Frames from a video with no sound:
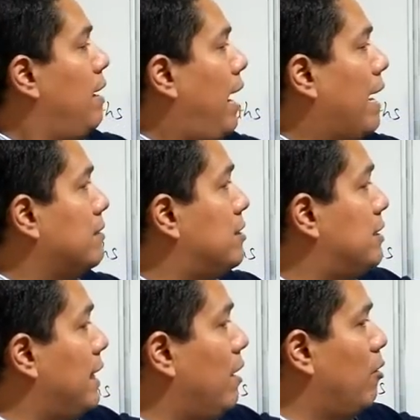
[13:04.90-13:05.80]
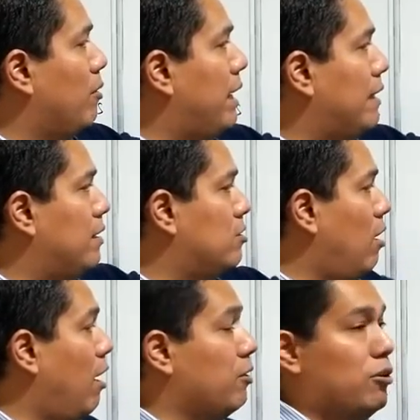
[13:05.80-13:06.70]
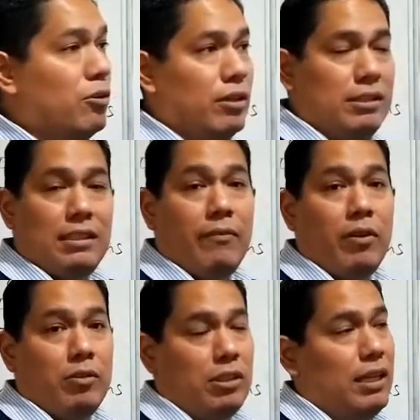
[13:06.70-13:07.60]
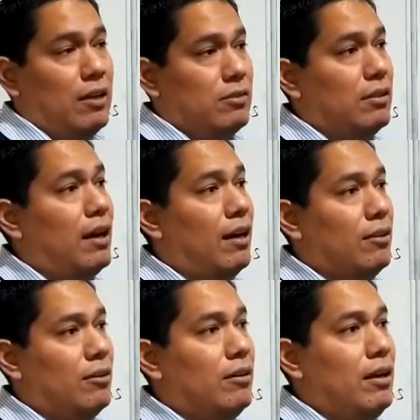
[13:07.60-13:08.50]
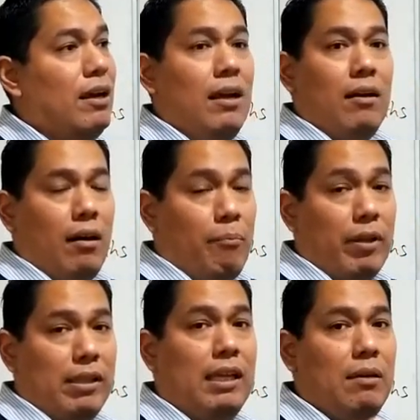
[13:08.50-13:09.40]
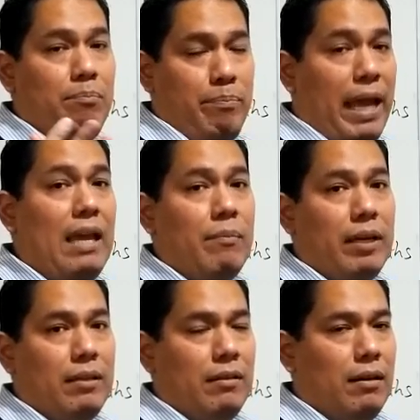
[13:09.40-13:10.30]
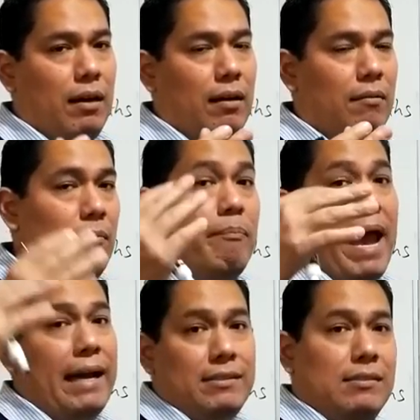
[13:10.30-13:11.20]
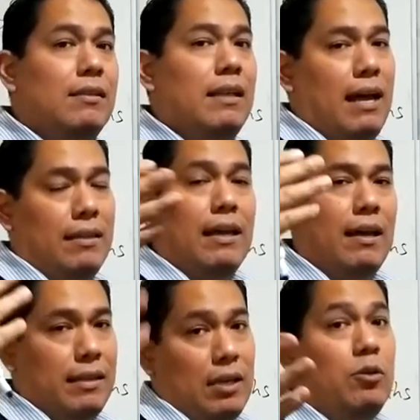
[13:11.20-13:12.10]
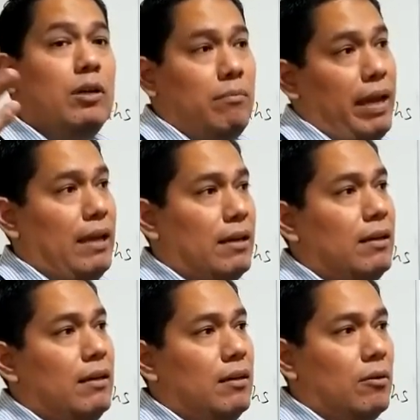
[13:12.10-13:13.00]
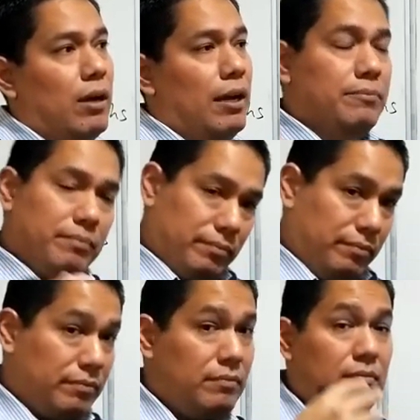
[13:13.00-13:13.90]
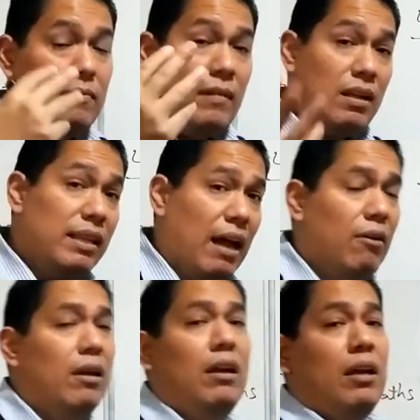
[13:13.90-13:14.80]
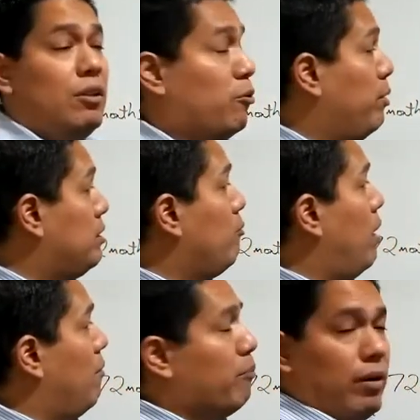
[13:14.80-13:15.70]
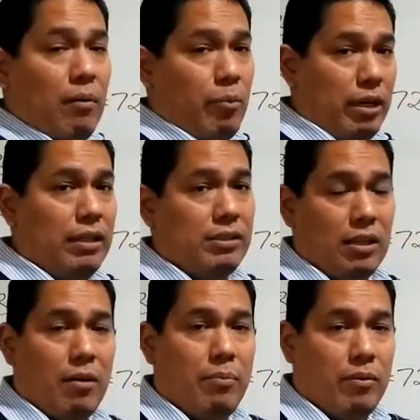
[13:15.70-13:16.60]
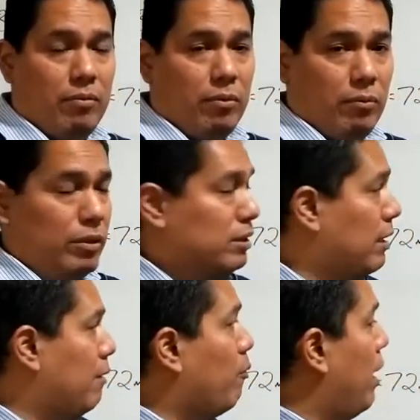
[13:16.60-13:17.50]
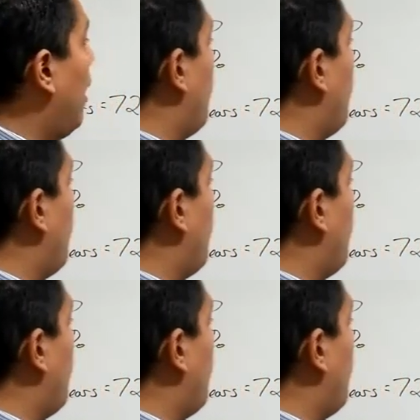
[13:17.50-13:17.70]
and still get this under the $700,000 monthly payment uh, max that, that, that you can make, okay? Now, the reason why I'm, I'm bringing this up, once again, why I